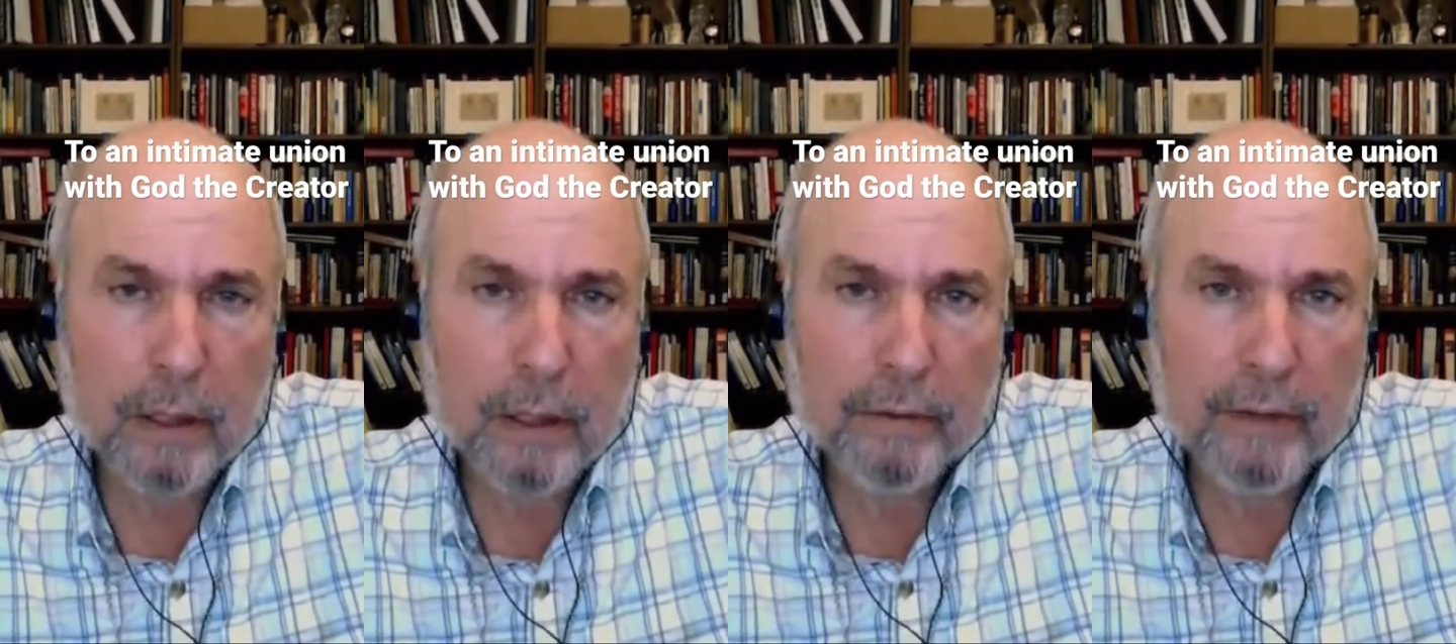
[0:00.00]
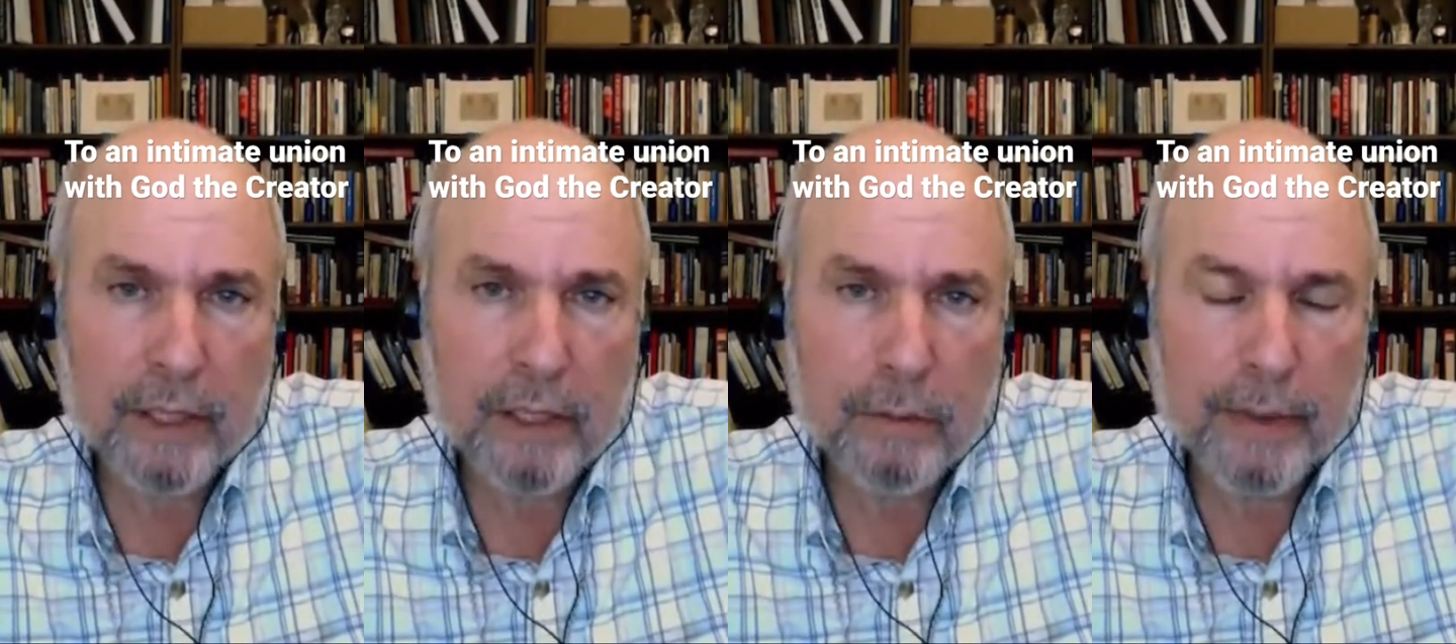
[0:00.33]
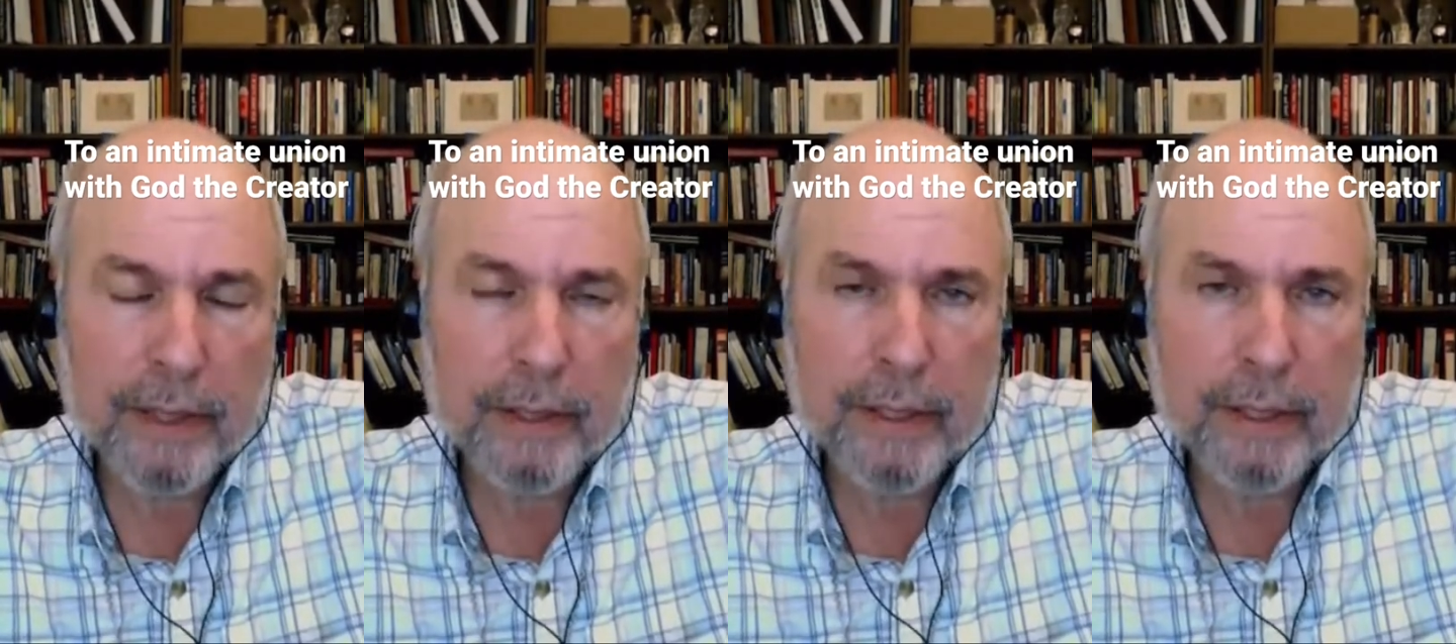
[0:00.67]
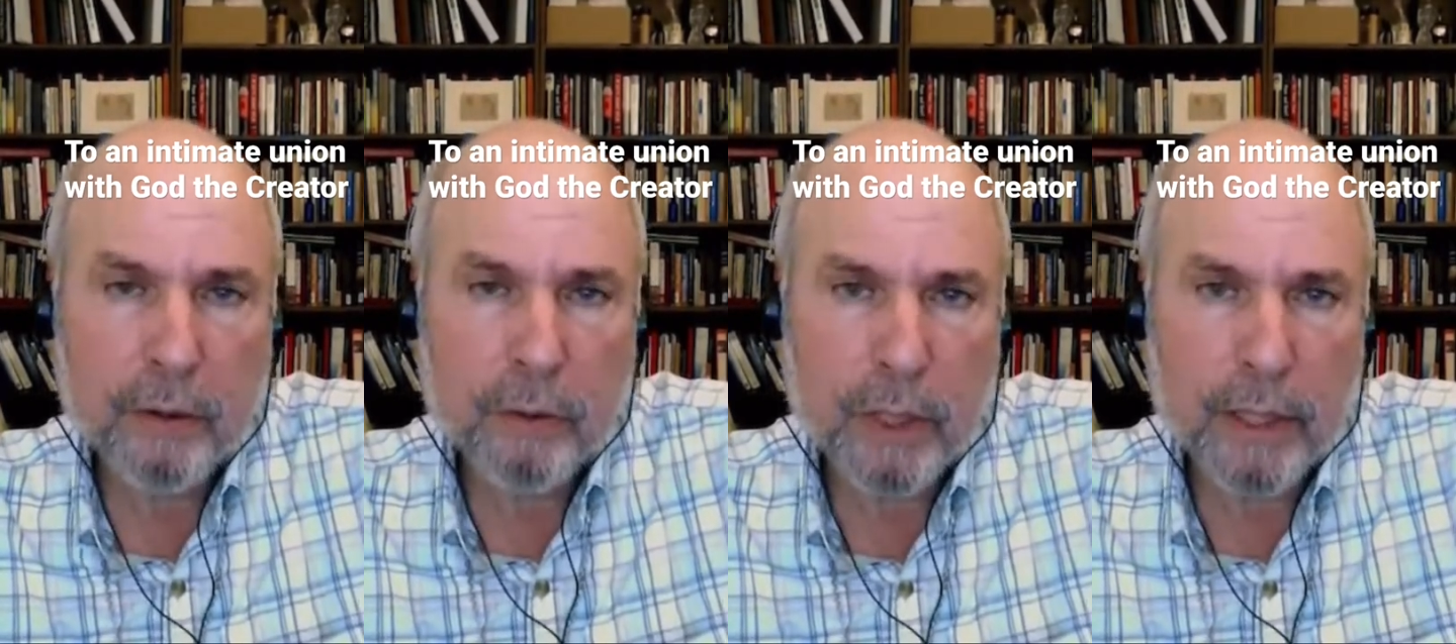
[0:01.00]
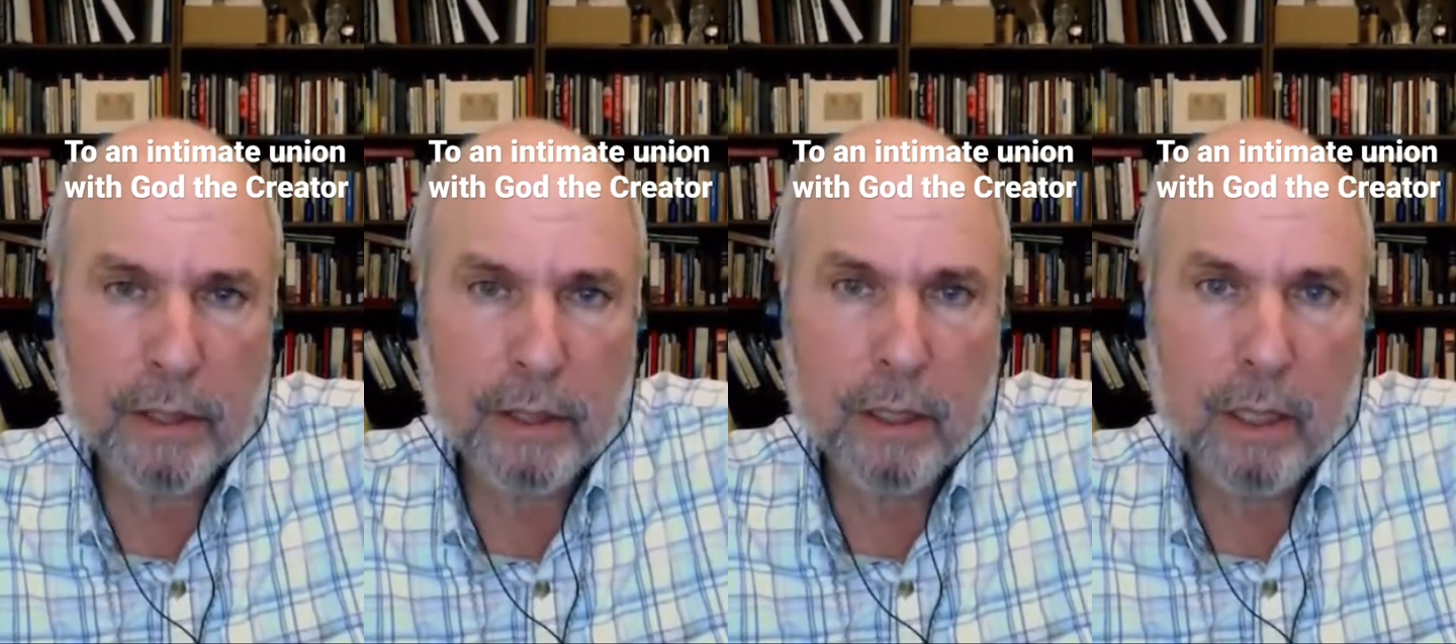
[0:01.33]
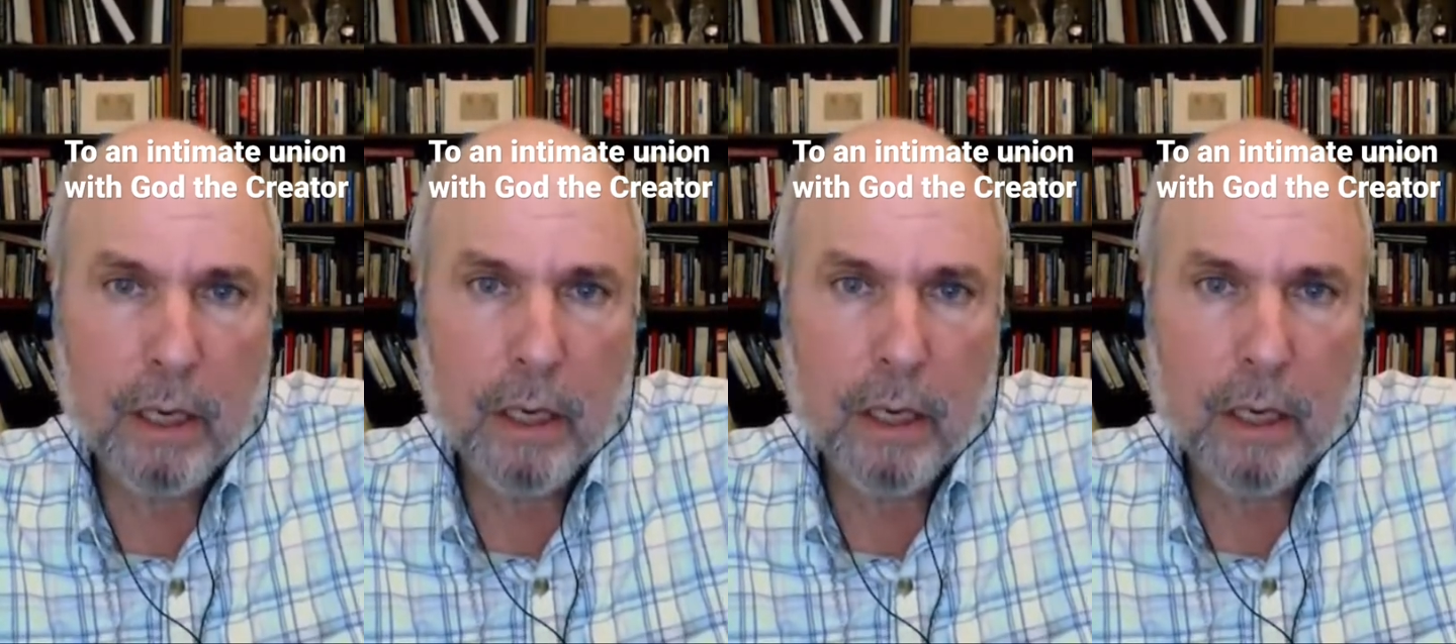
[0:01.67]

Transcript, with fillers: The heart of the experience was